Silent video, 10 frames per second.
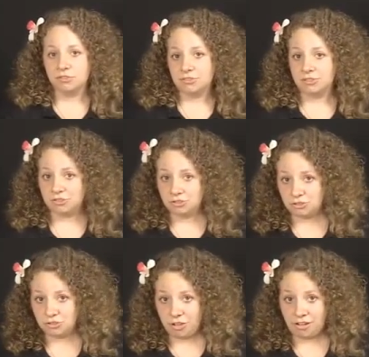
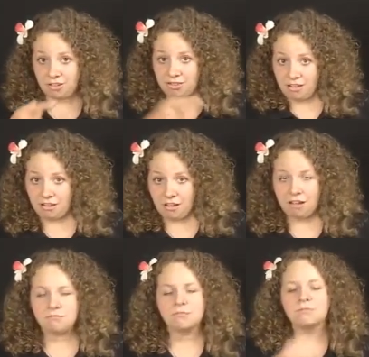
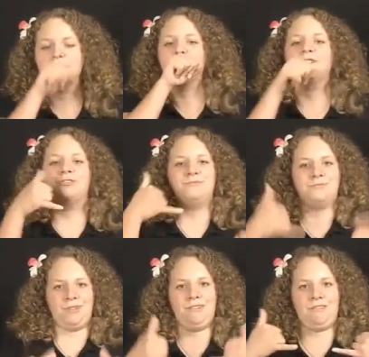
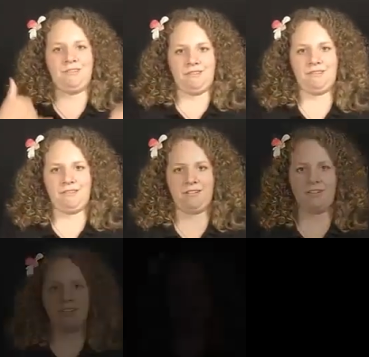
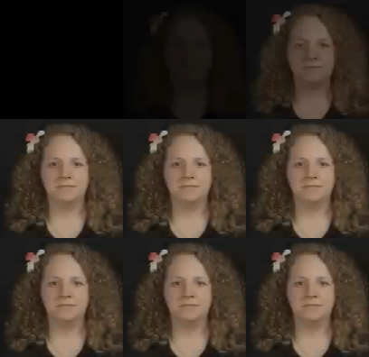Nothing is said.